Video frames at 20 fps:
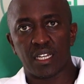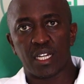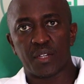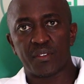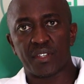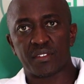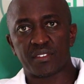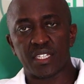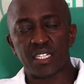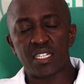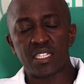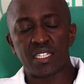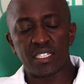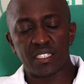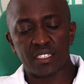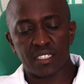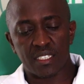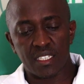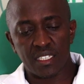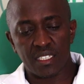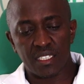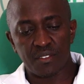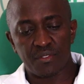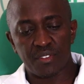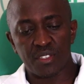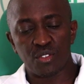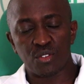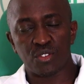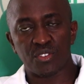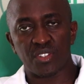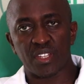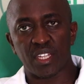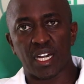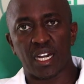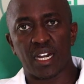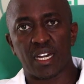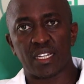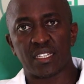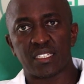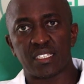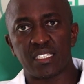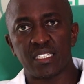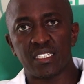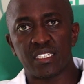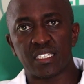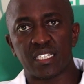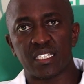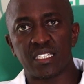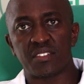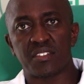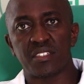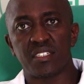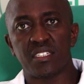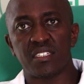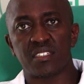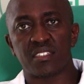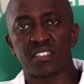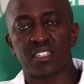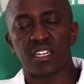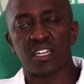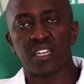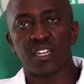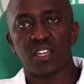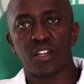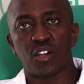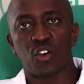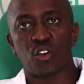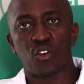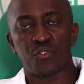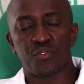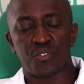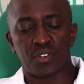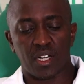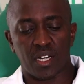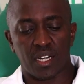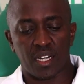We have said these individuals, they are at increased risk of